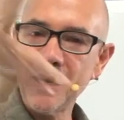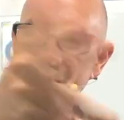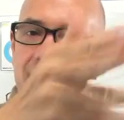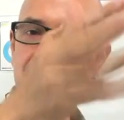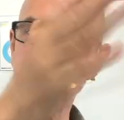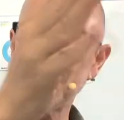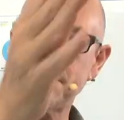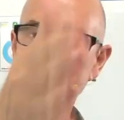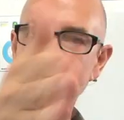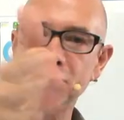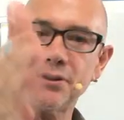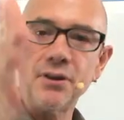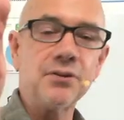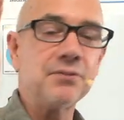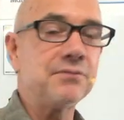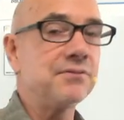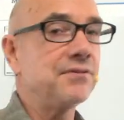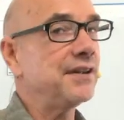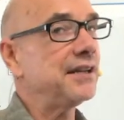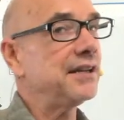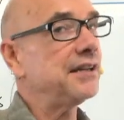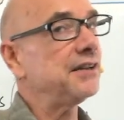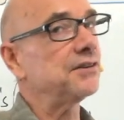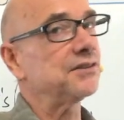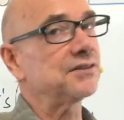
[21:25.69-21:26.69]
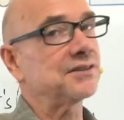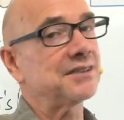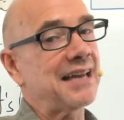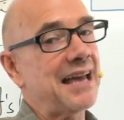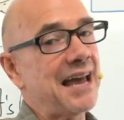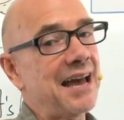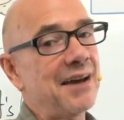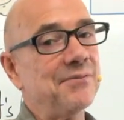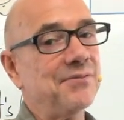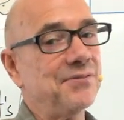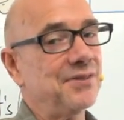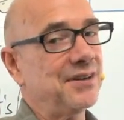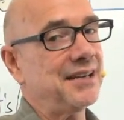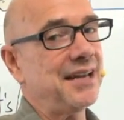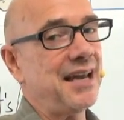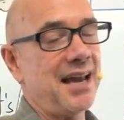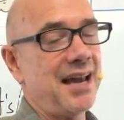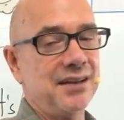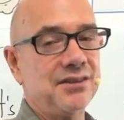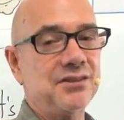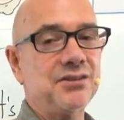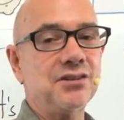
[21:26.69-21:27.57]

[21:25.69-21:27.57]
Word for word: I upload videos every day.